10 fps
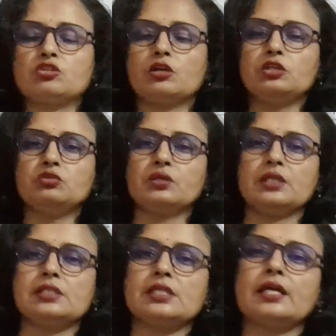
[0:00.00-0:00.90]
or you
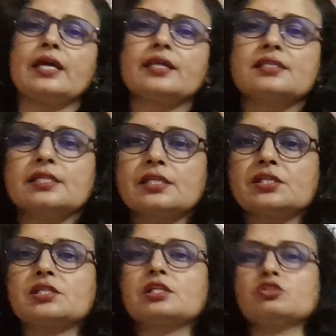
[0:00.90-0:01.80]
can say
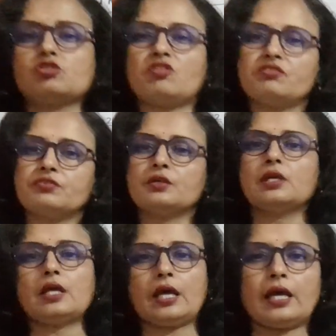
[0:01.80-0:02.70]
ancestors of
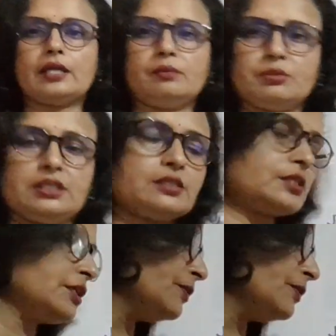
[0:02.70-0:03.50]
animals.